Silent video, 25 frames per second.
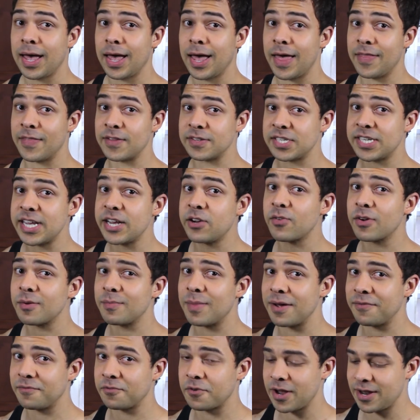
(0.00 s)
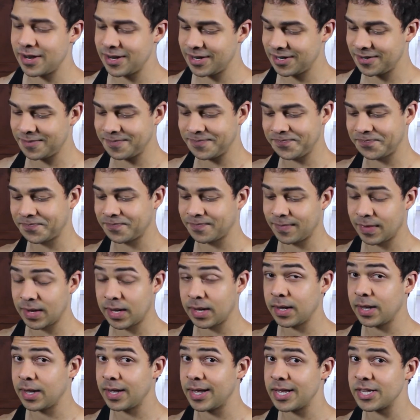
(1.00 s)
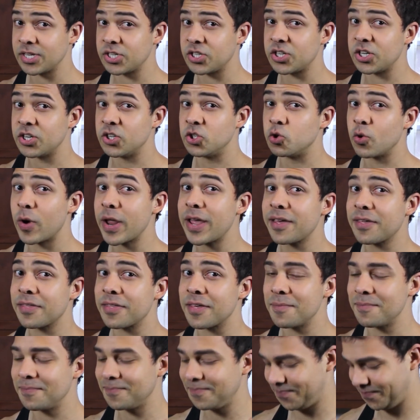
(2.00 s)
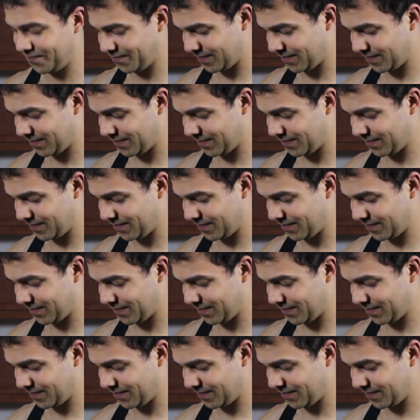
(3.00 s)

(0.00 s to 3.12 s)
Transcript: The secret, my friend, is to drink them.